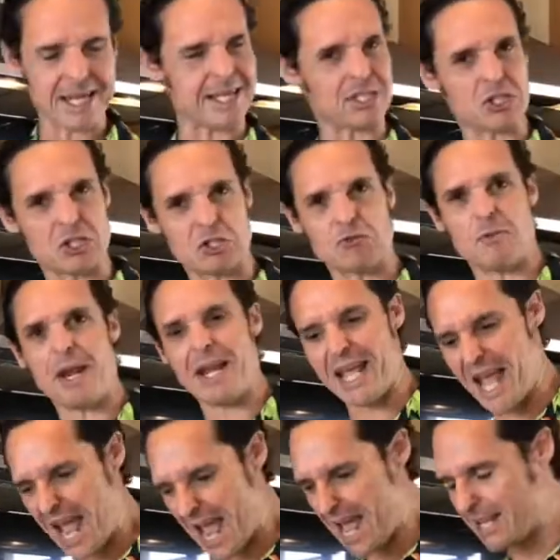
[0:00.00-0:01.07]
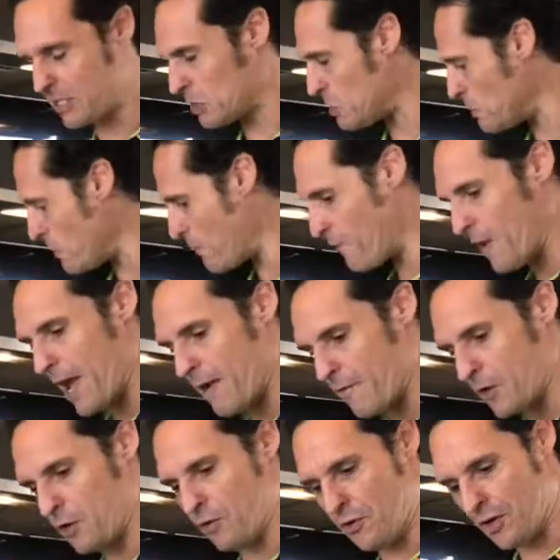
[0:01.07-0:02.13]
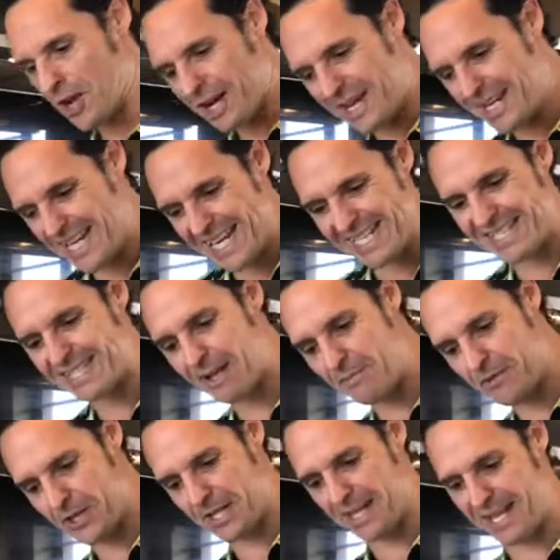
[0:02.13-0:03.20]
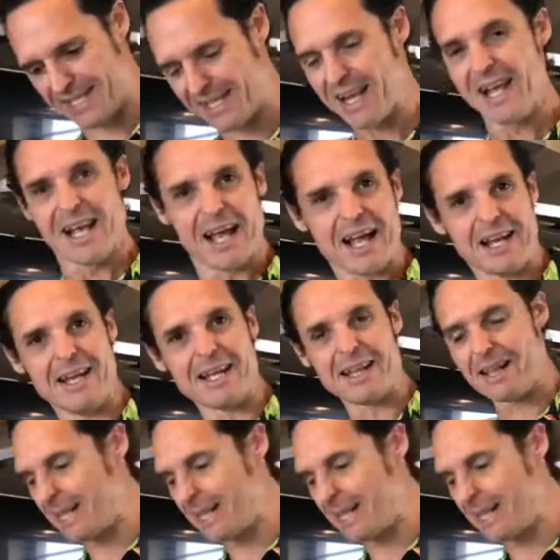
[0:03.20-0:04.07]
It just really adds to the flavor. You're going to need something that's a little